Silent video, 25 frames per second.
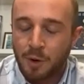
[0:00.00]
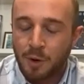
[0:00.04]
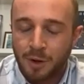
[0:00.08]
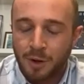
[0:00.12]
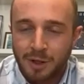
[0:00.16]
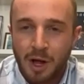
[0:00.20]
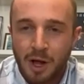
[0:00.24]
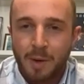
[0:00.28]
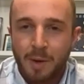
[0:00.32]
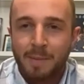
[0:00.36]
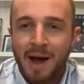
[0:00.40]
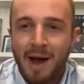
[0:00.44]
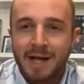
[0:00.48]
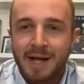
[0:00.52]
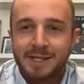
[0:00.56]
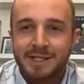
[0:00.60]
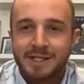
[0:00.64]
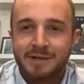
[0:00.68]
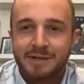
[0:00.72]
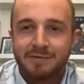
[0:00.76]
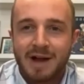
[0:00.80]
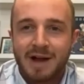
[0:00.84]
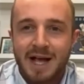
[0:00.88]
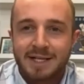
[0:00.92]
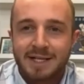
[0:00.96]
a lot of minds
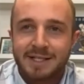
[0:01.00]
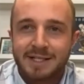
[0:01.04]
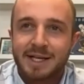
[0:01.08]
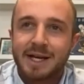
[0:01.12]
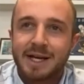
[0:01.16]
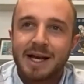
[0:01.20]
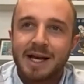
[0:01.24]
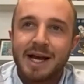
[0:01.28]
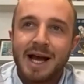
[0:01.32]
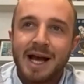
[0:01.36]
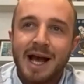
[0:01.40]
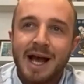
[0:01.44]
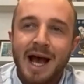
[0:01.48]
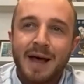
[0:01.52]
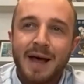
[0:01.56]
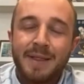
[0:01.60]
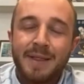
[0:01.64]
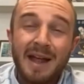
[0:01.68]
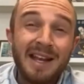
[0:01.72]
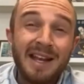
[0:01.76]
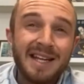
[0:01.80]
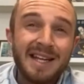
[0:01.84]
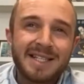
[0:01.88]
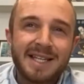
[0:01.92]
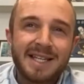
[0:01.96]
to rest. And
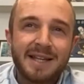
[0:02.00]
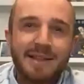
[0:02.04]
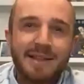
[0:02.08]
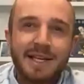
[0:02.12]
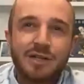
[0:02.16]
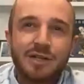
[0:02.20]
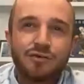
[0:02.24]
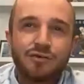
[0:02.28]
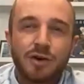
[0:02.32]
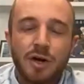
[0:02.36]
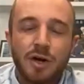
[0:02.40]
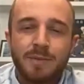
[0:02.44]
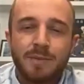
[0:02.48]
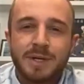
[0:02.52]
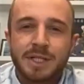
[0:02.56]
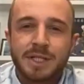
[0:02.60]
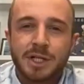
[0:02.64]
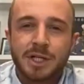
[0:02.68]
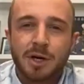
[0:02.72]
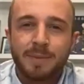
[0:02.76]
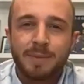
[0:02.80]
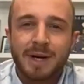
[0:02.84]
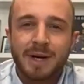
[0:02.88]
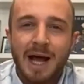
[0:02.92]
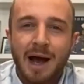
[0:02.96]
then you see these rumours
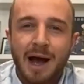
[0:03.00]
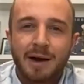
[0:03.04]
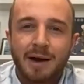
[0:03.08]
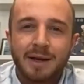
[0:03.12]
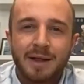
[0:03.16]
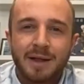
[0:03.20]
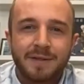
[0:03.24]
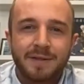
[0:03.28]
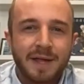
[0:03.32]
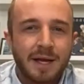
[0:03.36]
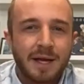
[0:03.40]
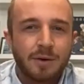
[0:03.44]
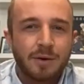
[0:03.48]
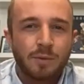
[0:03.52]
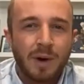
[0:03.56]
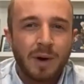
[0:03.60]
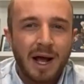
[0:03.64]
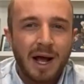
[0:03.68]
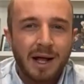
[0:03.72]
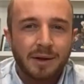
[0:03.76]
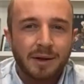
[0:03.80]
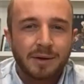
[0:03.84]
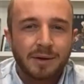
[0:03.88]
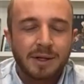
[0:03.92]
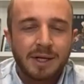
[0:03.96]
coming out and you think,
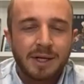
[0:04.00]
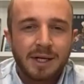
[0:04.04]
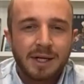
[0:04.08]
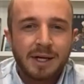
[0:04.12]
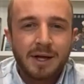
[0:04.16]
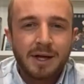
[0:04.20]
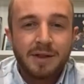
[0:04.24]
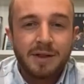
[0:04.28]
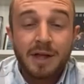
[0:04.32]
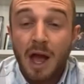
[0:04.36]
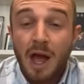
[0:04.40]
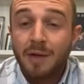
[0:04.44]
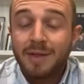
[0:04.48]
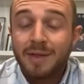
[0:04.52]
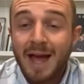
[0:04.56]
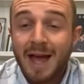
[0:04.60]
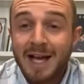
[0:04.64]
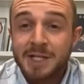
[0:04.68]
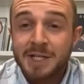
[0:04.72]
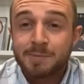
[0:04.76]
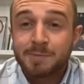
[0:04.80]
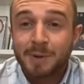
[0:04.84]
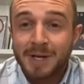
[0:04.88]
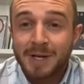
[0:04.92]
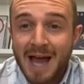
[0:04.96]
well, the only
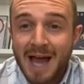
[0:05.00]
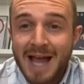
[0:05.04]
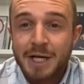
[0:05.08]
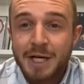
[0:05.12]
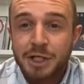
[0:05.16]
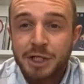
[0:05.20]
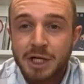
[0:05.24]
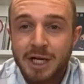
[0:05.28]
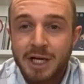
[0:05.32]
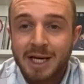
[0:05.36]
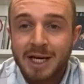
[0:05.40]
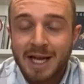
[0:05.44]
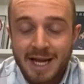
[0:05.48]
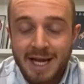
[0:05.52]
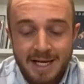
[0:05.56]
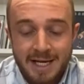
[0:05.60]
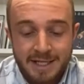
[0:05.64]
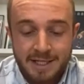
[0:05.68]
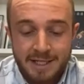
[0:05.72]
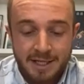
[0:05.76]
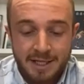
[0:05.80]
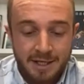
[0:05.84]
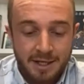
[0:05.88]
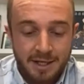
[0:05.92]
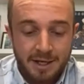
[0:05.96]
explanation
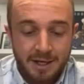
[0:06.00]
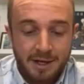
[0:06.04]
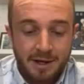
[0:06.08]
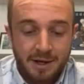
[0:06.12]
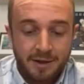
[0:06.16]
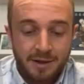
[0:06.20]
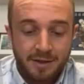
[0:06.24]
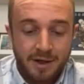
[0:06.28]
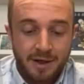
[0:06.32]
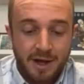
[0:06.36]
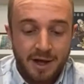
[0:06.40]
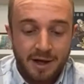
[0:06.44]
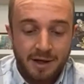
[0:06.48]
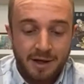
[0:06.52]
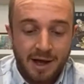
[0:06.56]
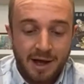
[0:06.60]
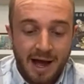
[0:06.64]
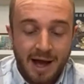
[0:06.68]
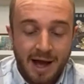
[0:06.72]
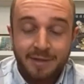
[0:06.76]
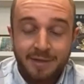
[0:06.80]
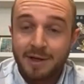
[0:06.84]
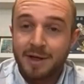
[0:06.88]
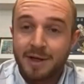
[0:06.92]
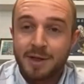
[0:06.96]
is that
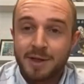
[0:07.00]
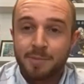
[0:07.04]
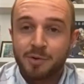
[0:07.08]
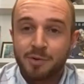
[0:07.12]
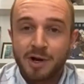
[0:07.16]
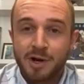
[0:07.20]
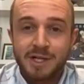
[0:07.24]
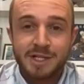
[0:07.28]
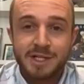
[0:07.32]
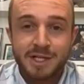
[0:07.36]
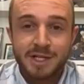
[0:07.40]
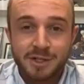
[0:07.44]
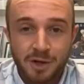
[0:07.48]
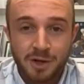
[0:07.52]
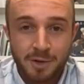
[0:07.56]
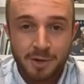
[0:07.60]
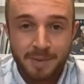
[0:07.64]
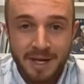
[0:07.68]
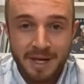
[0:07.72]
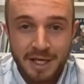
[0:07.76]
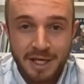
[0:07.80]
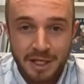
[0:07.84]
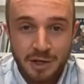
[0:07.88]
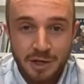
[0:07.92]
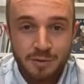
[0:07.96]
either the Prince has done a
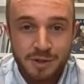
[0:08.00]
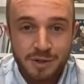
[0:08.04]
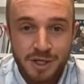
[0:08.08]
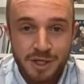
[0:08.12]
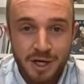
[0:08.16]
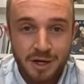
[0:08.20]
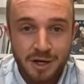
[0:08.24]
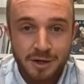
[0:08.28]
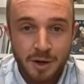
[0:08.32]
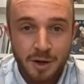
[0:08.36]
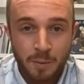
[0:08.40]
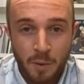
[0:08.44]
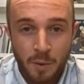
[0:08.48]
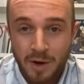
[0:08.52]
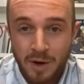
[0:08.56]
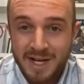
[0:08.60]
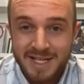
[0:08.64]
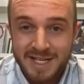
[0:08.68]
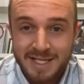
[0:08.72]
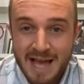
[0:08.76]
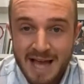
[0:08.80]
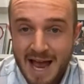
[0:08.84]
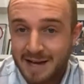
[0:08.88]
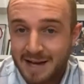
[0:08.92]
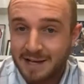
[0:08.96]
big U-turn on what he
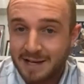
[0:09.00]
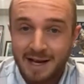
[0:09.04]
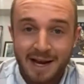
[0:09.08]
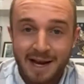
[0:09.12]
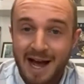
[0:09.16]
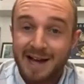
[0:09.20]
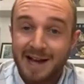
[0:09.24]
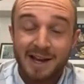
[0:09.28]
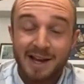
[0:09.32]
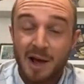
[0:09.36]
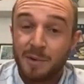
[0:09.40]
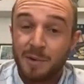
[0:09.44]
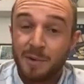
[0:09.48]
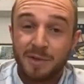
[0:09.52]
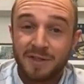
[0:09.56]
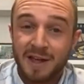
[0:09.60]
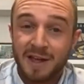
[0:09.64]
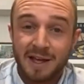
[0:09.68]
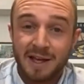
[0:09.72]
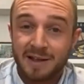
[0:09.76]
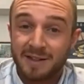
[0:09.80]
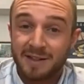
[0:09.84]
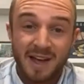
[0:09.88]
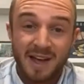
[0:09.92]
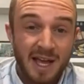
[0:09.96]
said, and I don't
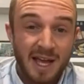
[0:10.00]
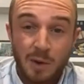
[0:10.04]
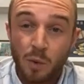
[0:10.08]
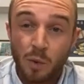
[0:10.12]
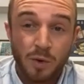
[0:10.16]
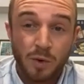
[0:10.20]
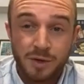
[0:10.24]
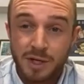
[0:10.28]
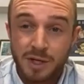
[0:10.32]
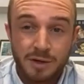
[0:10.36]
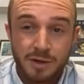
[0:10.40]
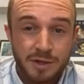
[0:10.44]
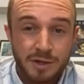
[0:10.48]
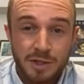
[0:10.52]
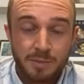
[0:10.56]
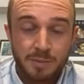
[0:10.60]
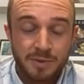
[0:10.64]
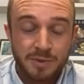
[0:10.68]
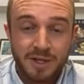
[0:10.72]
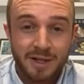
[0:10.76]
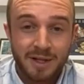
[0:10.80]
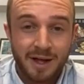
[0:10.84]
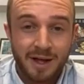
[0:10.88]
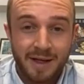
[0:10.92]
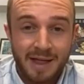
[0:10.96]
think that he would do
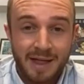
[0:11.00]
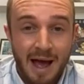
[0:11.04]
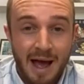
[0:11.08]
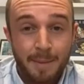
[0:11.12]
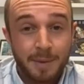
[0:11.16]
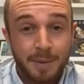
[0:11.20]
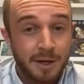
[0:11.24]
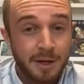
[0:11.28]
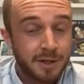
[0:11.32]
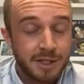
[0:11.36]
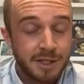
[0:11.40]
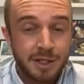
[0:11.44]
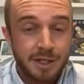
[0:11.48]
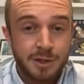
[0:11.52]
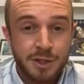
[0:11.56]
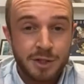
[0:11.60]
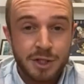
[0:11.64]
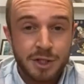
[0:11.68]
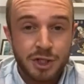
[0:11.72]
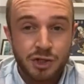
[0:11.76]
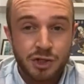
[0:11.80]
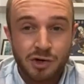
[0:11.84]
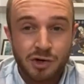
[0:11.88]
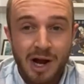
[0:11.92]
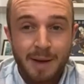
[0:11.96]
something like that because he
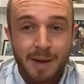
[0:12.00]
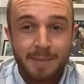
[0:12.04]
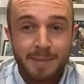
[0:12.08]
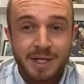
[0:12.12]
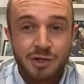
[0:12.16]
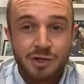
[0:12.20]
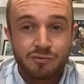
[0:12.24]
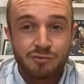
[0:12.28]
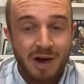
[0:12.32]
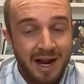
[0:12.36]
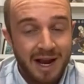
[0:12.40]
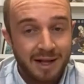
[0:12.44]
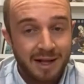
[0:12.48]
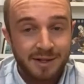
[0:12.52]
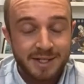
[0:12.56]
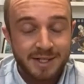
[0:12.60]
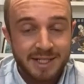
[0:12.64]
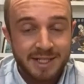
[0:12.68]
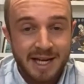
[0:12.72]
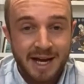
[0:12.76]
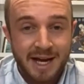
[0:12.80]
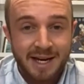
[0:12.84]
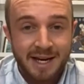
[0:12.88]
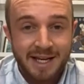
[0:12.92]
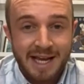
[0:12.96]
doesn't strike me as a reckless
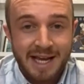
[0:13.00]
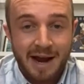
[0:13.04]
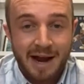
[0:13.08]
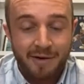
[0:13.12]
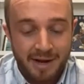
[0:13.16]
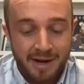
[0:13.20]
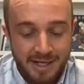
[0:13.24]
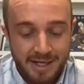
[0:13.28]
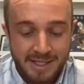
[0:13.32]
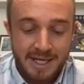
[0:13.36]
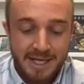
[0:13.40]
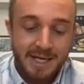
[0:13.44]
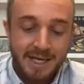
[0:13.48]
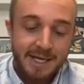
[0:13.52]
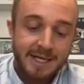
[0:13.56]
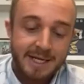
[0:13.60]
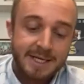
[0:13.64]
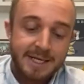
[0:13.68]
kind of character,